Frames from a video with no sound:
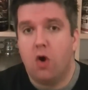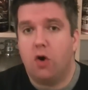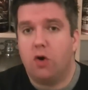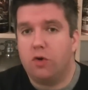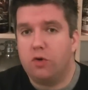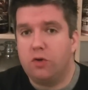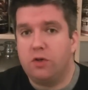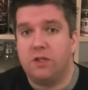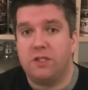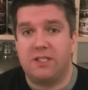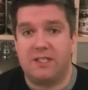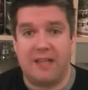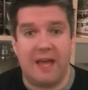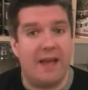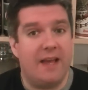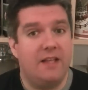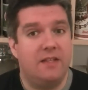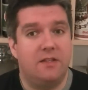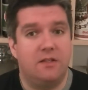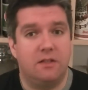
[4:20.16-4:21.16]

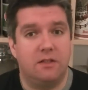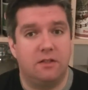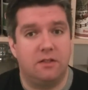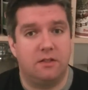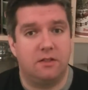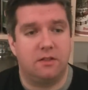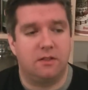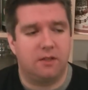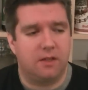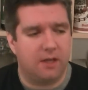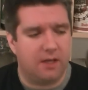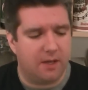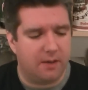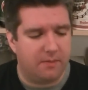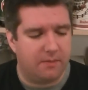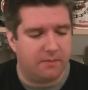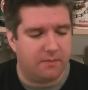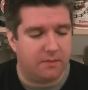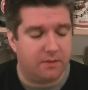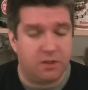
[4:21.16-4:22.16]
Understated
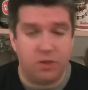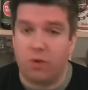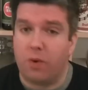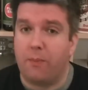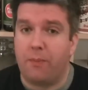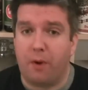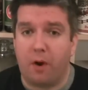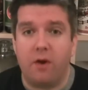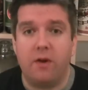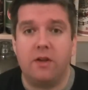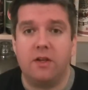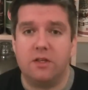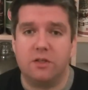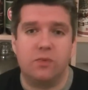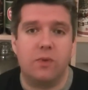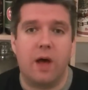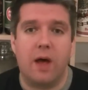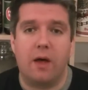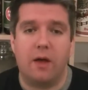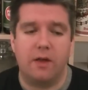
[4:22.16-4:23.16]
to a point as
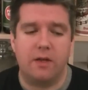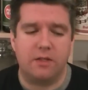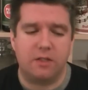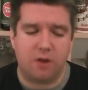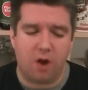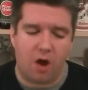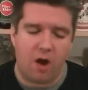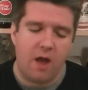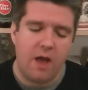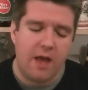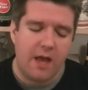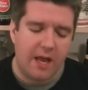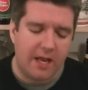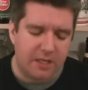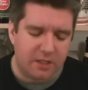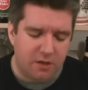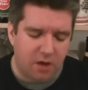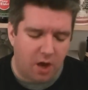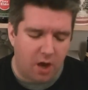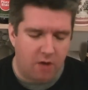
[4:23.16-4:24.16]
well. It's got
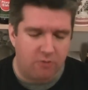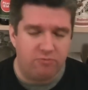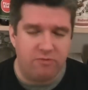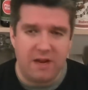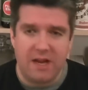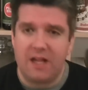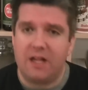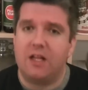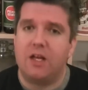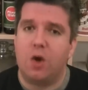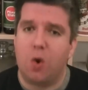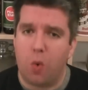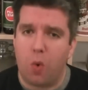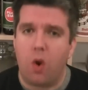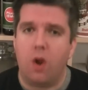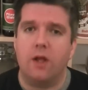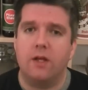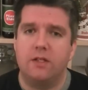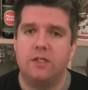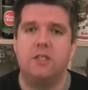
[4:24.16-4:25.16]
a real
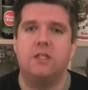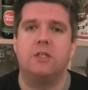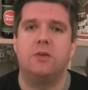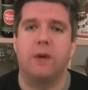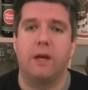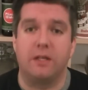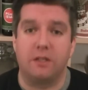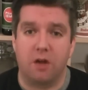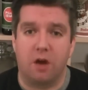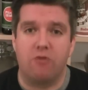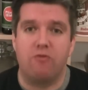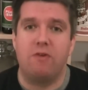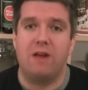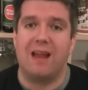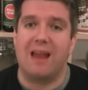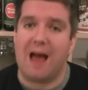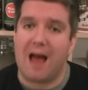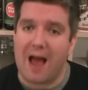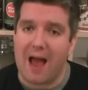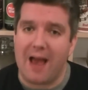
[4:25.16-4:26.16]
quality to it. It's got a
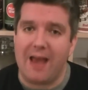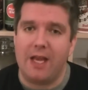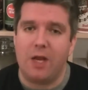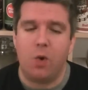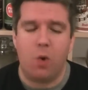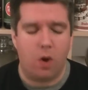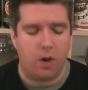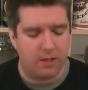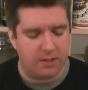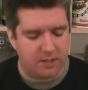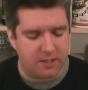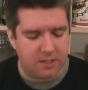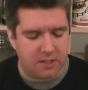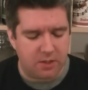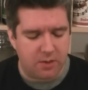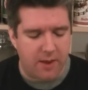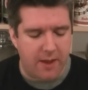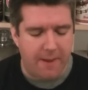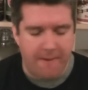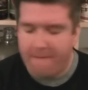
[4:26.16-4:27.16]
real high quality
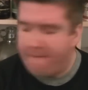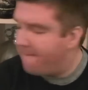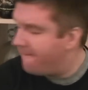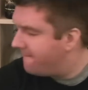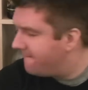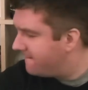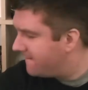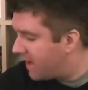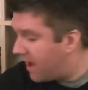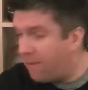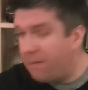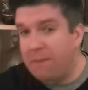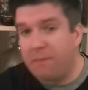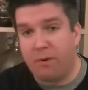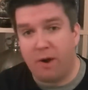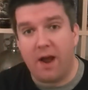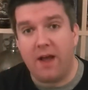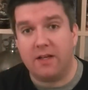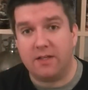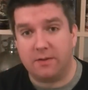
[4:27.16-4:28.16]
to it. I'm
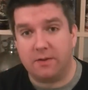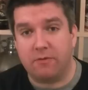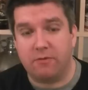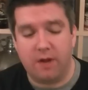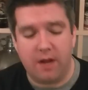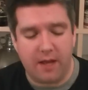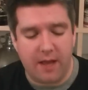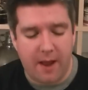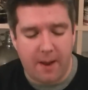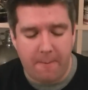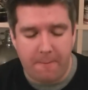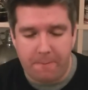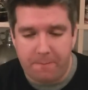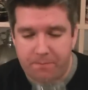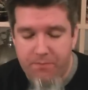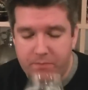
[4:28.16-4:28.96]
impressed. I really am.